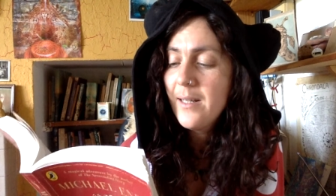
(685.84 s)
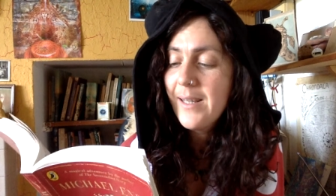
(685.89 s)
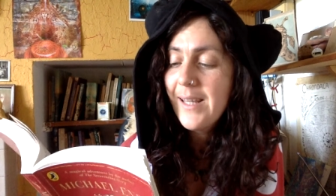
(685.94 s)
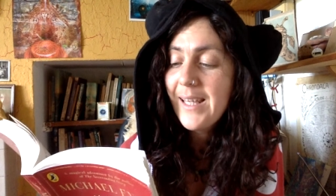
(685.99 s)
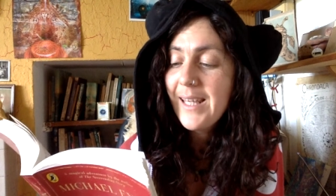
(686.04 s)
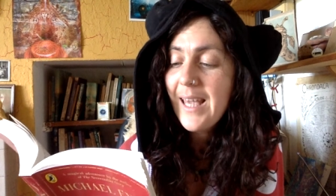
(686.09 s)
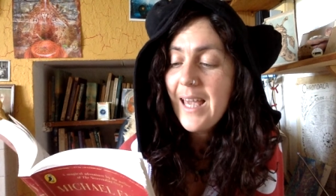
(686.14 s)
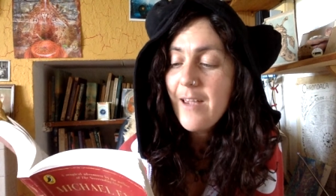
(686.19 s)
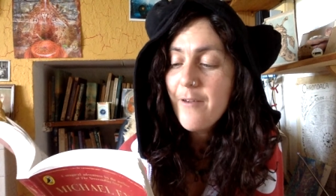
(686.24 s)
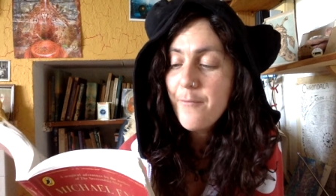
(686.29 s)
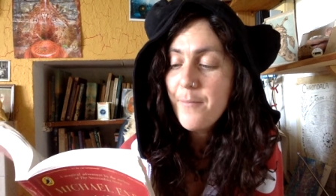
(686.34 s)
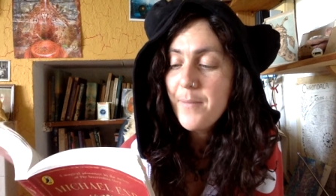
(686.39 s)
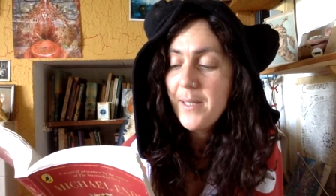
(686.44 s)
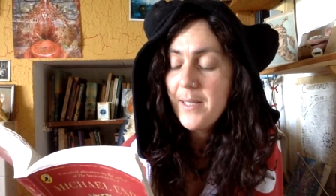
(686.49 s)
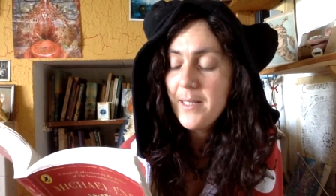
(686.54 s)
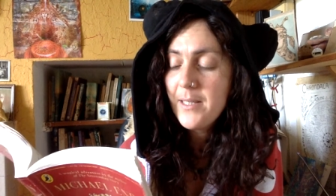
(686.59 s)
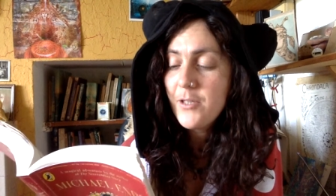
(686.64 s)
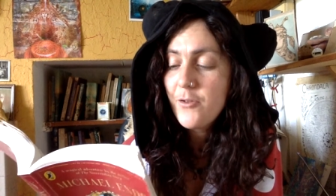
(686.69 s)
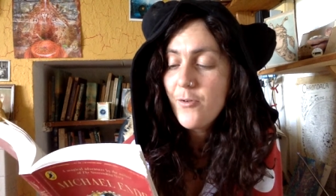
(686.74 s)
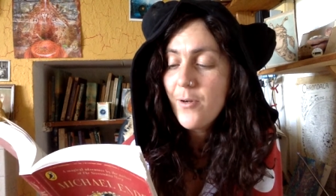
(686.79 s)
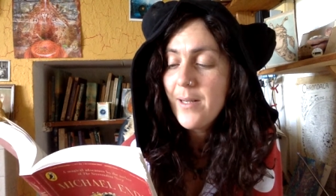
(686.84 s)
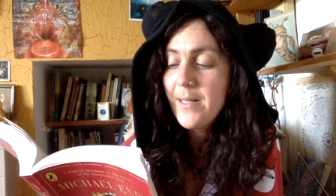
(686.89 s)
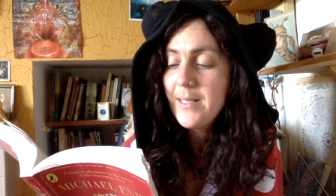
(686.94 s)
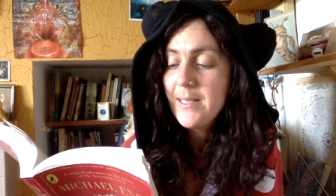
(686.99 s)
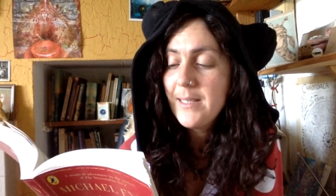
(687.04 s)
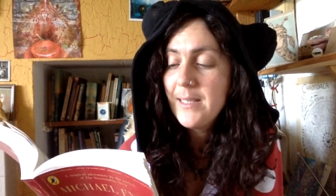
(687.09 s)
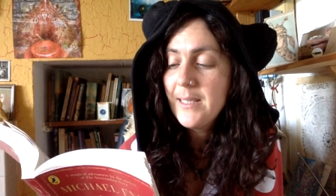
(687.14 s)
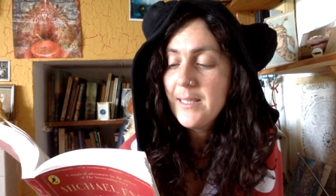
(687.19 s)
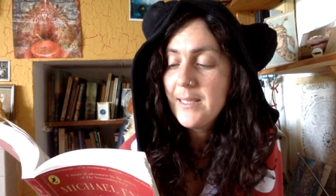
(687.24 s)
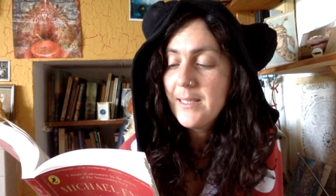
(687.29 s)
They gave me this
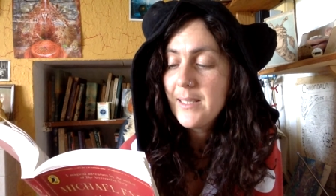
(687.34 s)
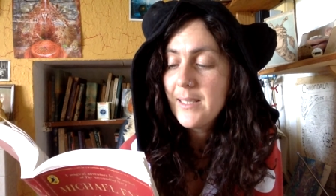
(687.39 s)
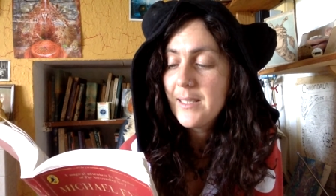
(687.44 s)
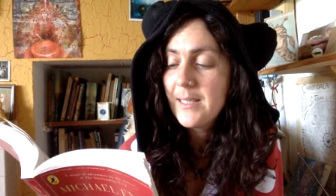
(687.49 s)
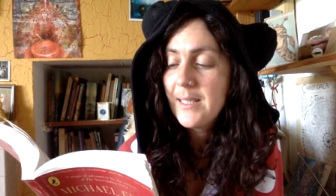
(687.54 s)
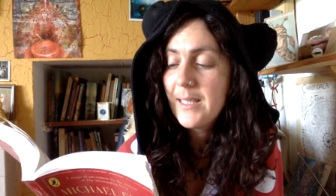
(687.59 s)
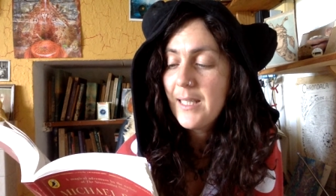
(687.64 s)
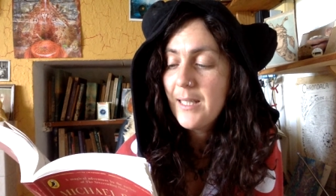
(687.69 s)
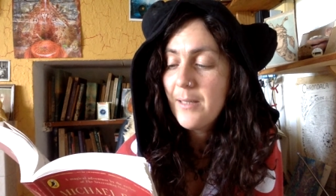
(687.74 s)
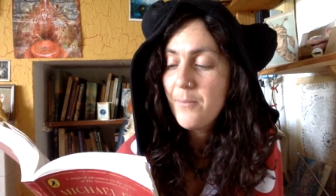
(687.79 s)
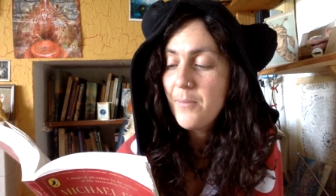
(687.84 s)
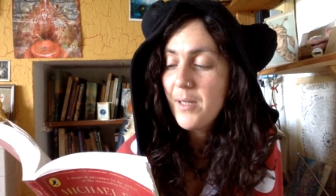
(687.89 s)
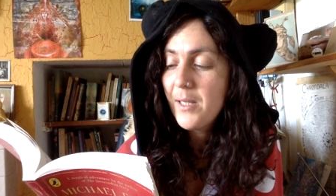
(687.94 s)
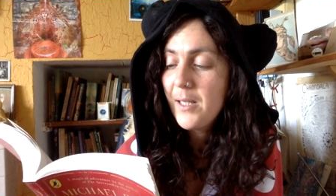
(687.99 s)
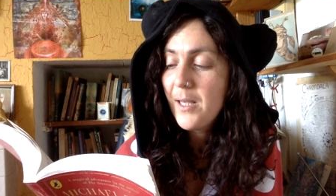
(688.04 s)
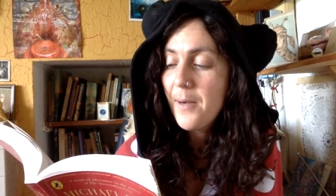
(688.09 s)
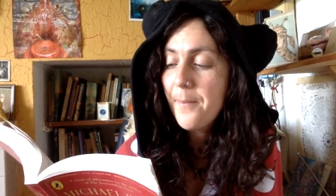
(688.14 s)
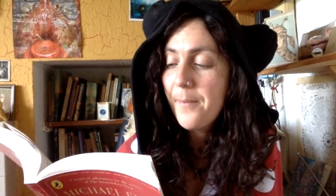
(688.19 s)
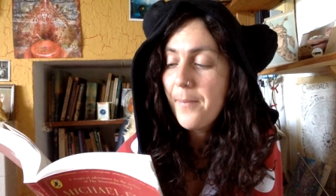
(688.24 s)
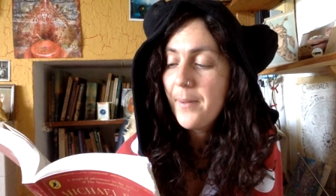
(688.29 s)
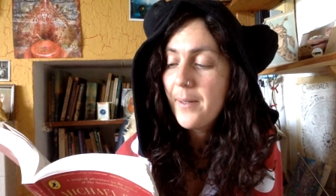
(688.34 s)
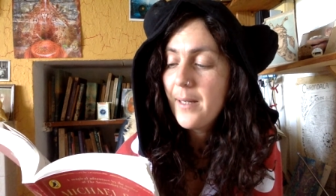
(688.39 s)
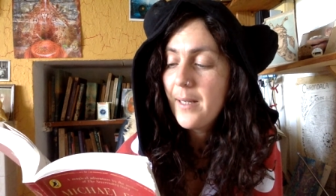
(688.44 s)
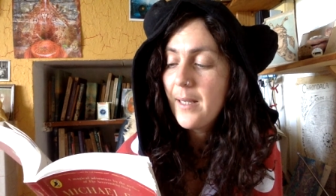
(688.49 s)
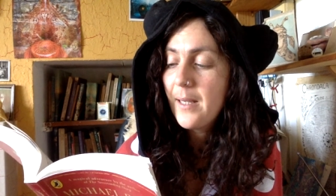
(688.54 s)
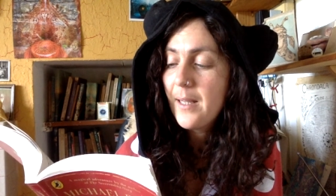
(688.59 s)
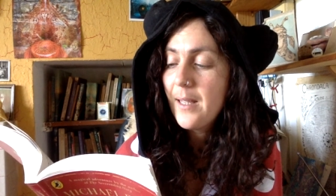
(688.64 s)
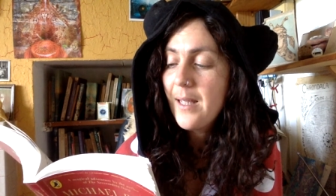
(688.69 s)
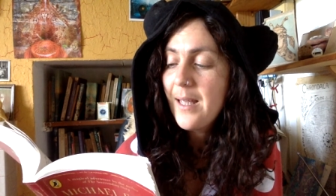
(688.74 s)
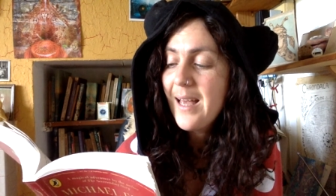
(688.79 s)
transistor to keep me
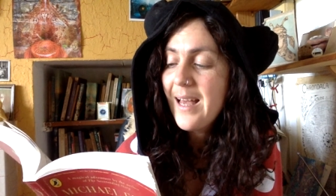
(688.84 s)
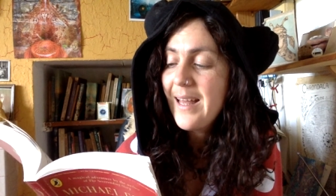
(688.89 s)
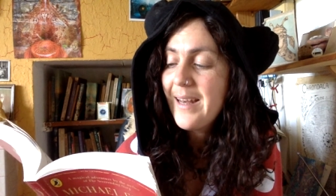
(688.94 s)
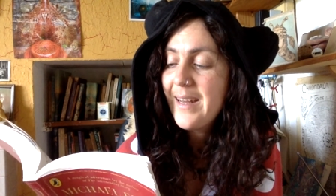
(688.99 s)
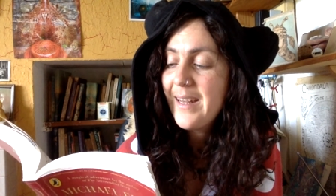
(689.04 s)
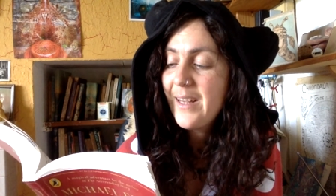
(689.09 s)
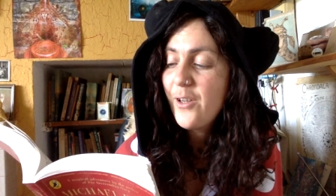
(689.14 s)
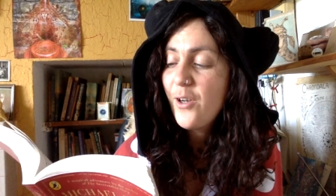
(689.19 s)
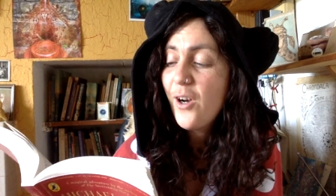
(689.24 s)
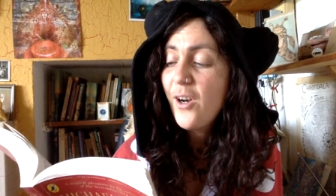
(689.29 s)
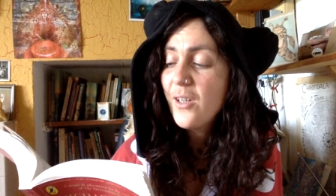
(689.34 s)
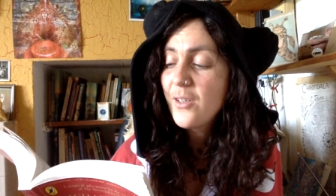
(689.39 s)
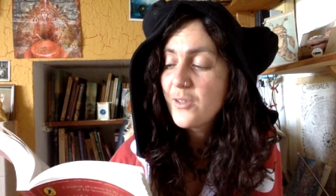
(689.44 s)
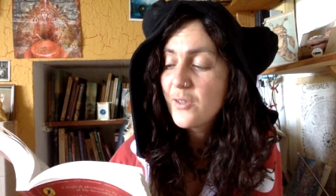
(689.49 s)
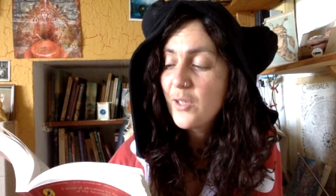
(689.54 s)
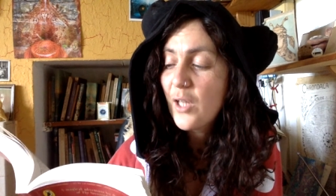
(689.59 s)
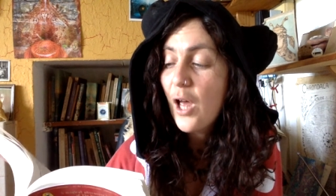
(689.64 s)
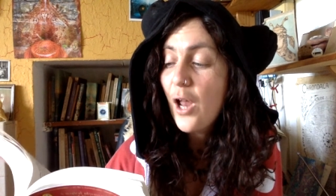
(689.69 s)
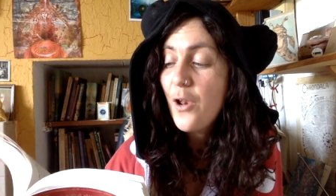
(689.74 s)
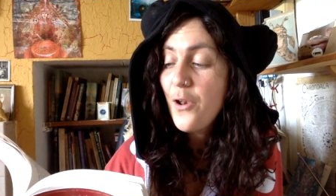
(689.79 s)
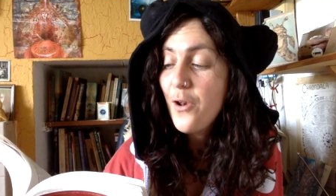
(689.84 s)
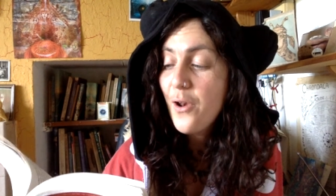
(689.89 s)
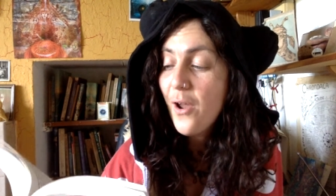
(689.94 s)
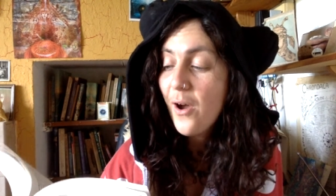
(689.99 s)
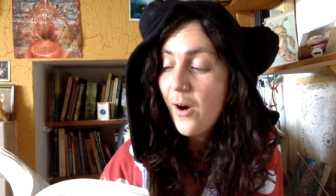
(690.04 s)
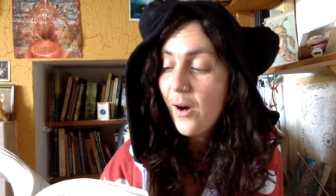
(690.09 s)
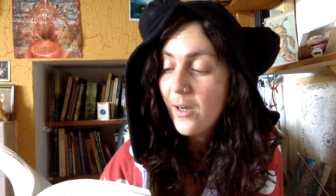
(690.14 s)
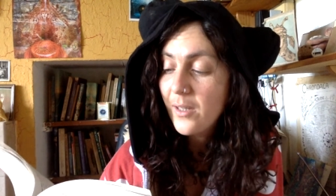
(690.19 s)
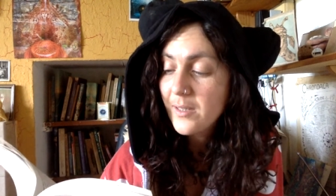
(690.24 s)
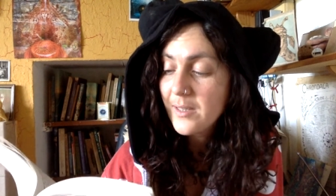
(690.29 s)
company, and it cost a
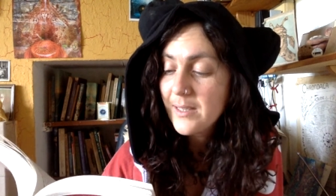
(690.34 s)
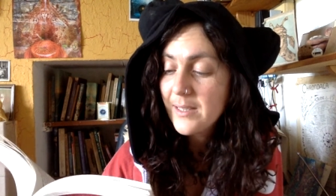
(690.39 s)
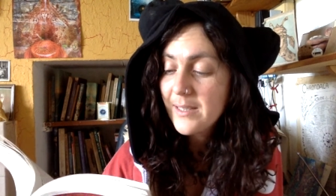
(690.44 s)
lot.